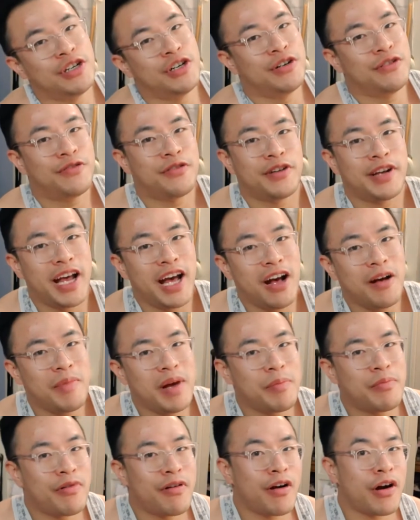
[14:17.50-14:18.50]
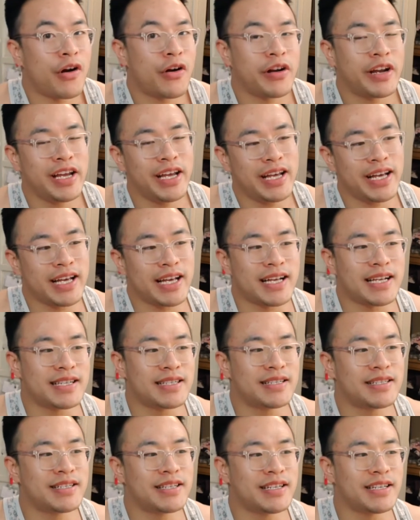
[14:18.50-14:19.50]
So for now, my priority
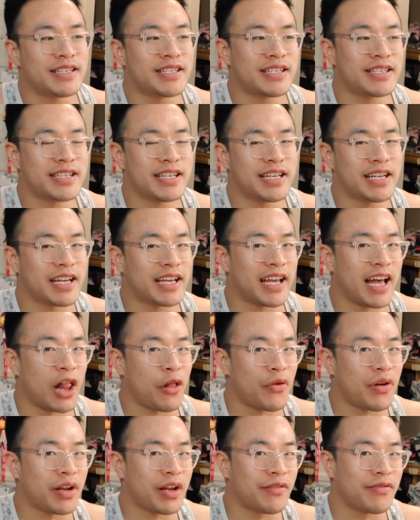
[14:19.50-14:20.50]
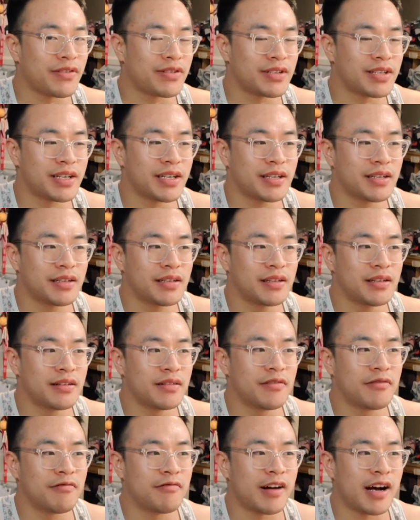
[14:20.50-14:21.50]
is to just hit a calorie deficit
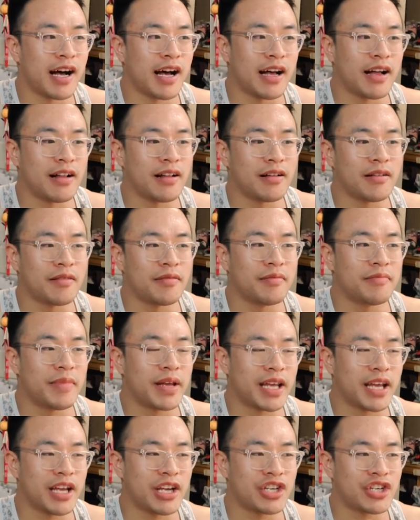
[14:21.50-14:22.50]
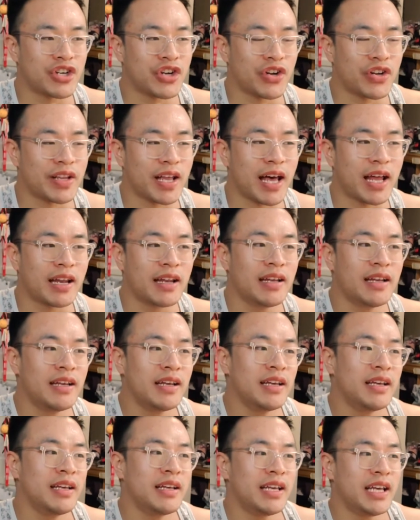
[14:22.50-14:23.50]
while making sure that
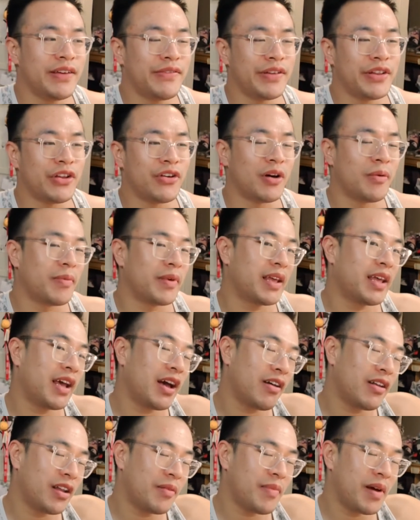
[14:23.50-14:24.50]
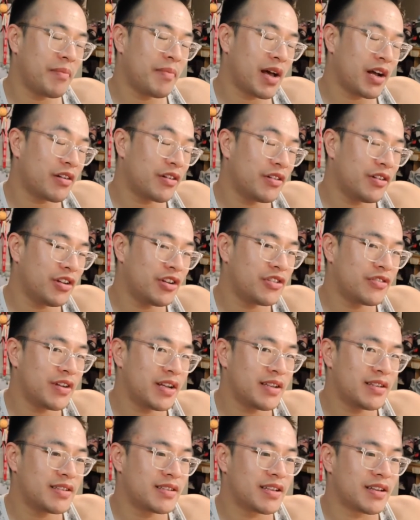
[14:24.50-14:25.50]
even though I'm counting my
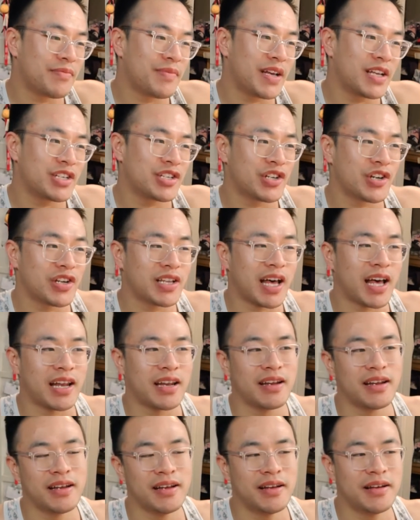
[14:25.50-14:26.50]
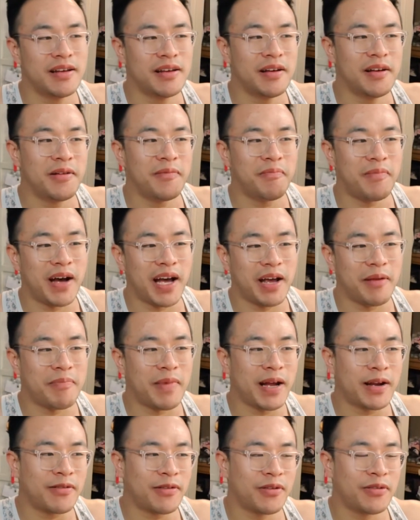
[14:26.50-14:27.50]
macronutrients, to make sure that my
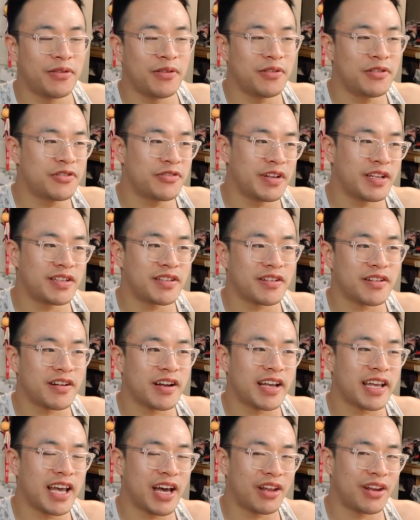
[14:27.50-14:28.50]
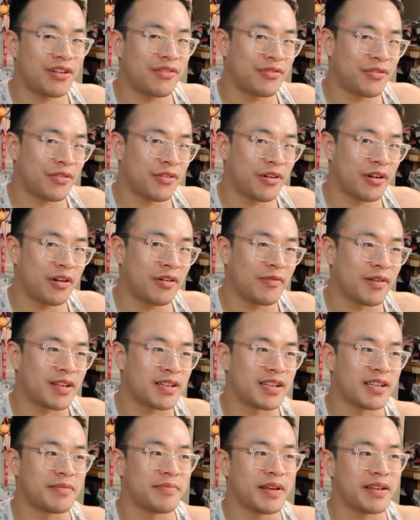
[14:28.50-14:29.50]
micronutrients are accounted for,
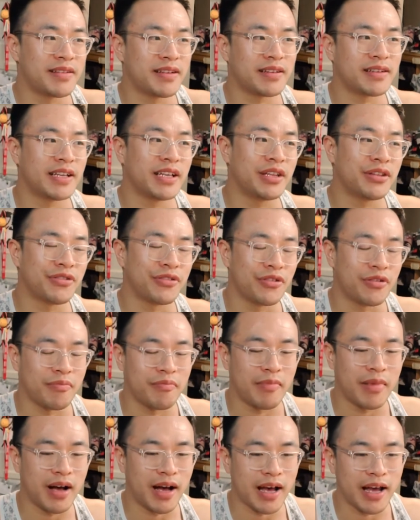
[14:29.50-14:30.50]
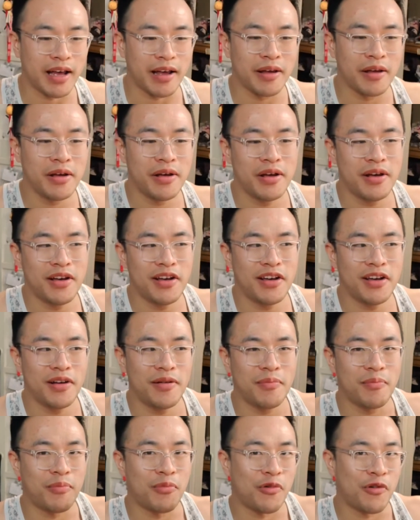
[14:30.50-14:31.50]
which is basically through my
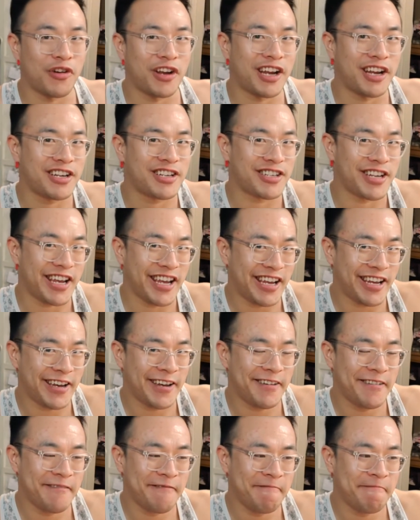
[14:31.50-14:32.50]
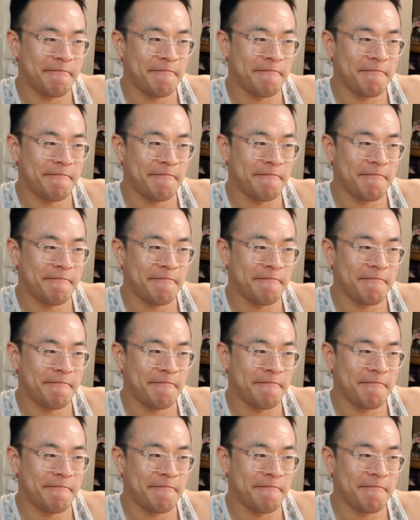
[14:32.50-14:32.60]
morning shake.